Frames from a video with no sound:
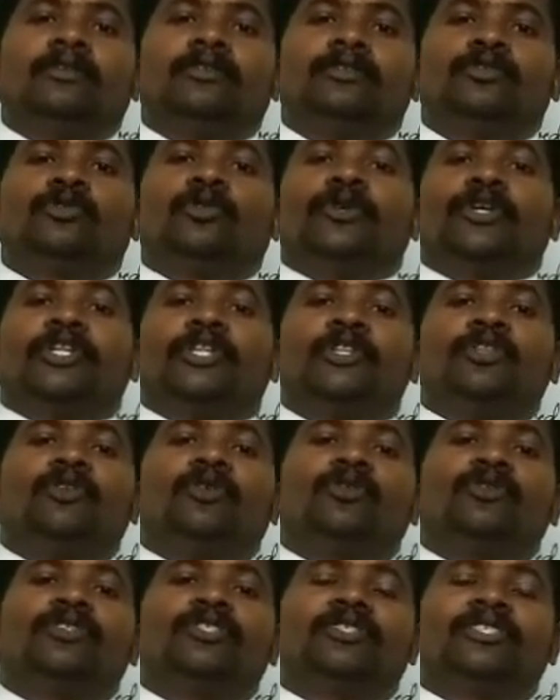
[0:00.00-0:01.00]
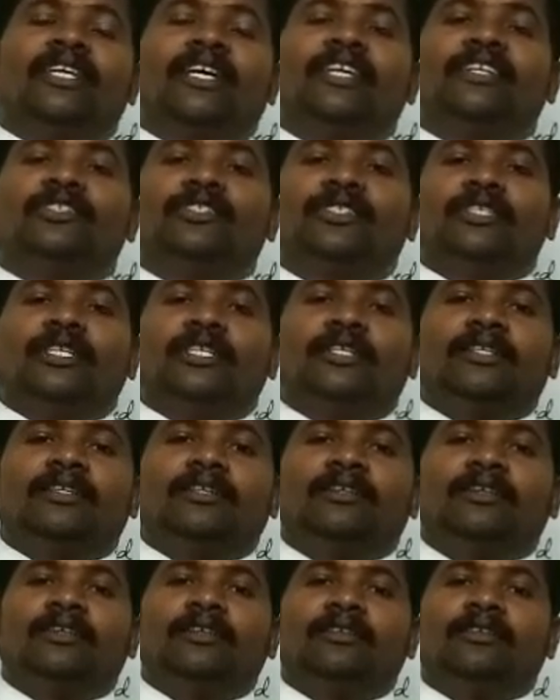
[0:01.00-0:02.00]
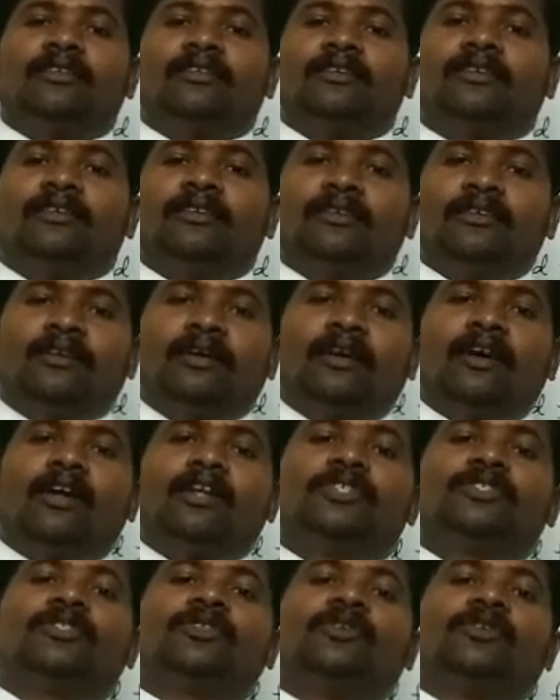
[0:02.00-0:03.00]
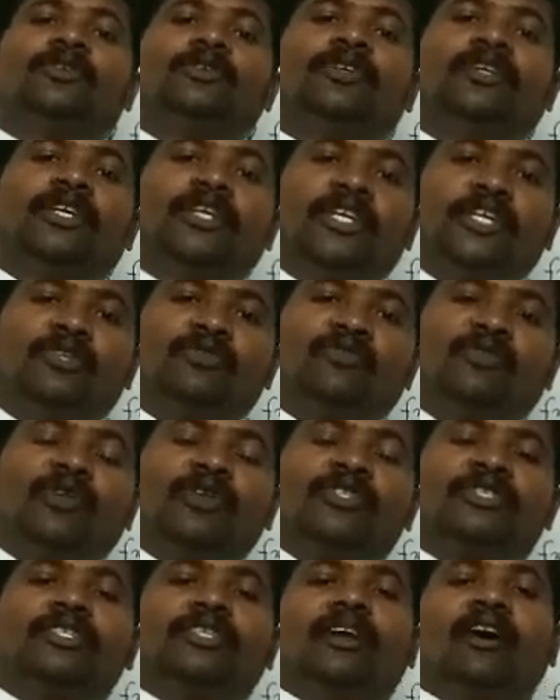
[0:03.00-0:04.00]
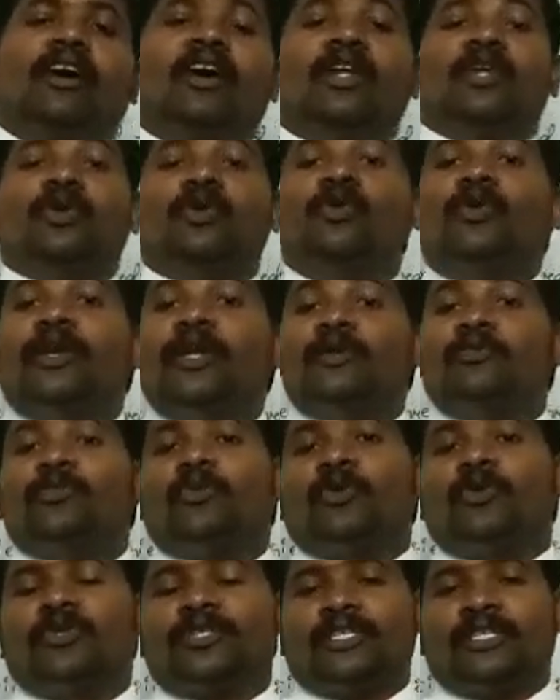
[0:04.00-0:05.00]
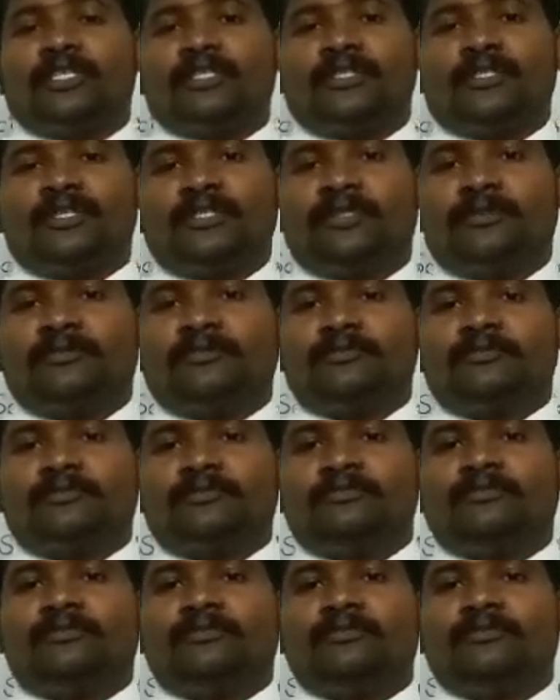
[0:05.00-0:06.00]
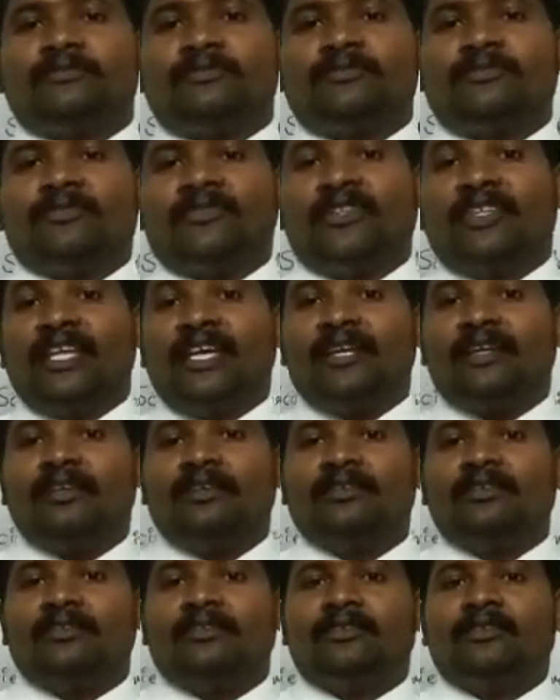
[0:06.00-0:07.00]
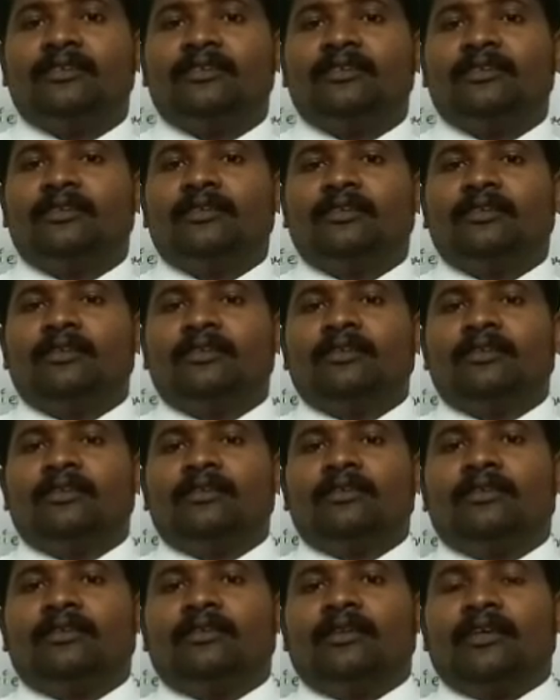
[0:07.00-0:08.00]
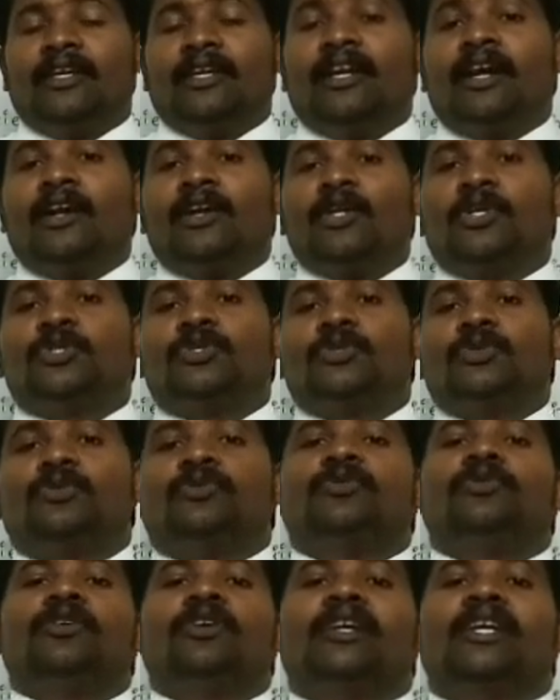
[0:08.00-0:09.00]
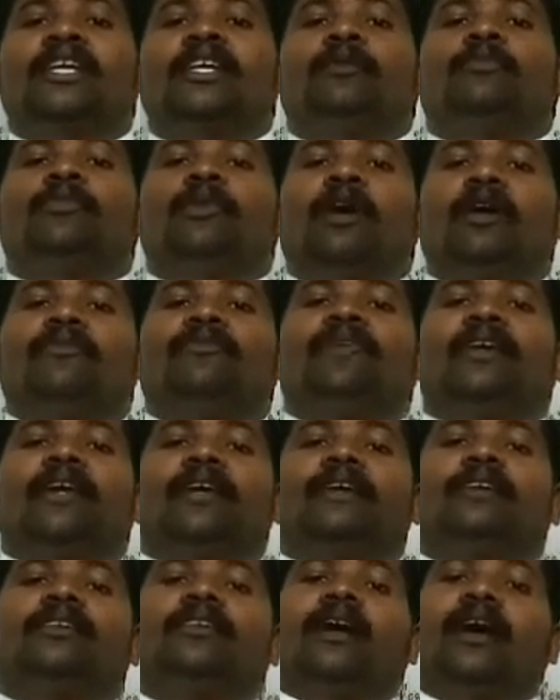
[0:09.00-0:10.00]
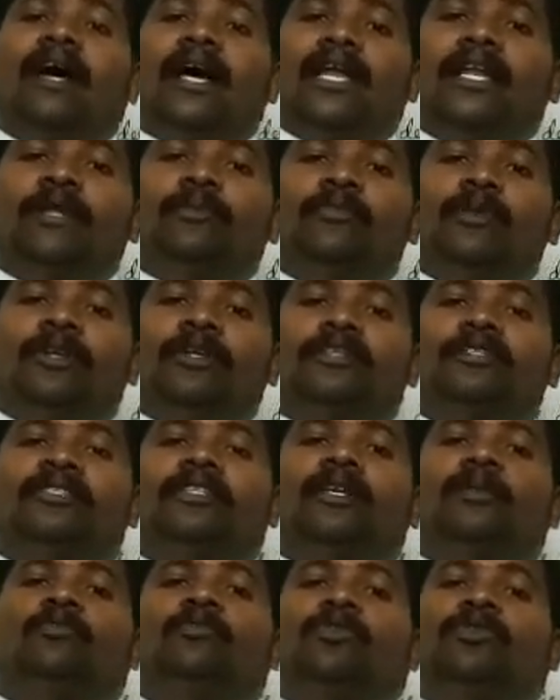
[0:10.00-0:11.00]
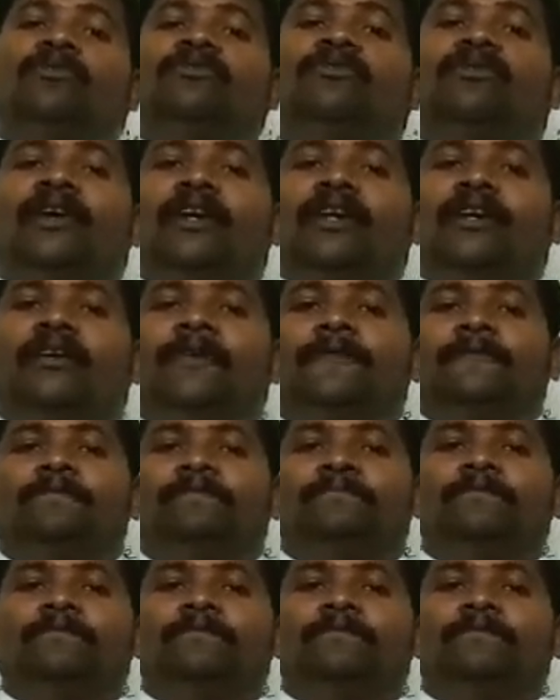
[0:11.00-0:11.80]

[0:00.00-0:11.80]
So in those days also it was an ongoing process. Then in order to keep away animals, they put fire.